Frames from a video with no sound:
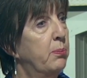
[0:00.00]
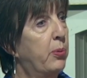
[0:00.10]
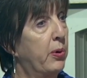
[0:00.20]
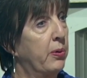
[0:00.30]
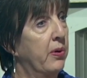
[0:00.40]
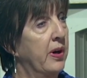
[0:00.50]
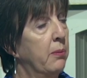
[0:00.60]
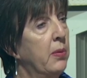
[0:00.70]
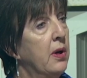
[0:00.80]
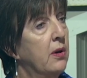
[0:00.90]

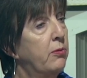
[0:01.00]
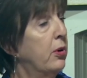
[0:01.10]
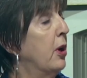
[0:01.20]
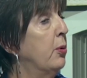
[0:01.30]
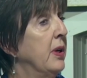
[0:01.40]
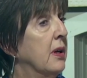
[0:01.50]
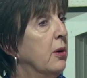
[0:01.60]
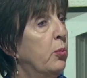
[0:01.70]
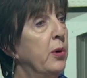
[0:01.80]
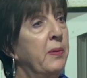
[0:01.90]
program for
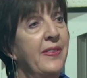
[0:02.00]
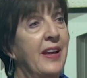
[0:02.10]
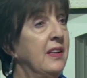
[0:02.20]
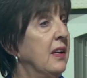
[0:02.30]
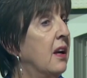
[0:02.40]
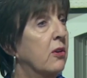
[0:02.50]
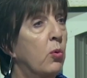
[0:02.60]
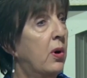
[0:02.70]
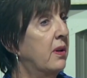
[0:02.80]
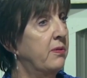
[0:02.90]
low-income women that did not
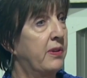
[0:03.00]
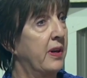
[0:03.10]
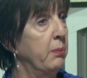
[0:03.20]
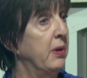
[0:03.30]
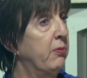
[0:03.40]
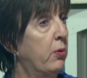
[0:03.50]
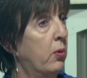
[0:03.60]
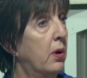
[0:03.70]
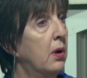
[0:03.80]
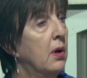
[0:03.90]
qualify before.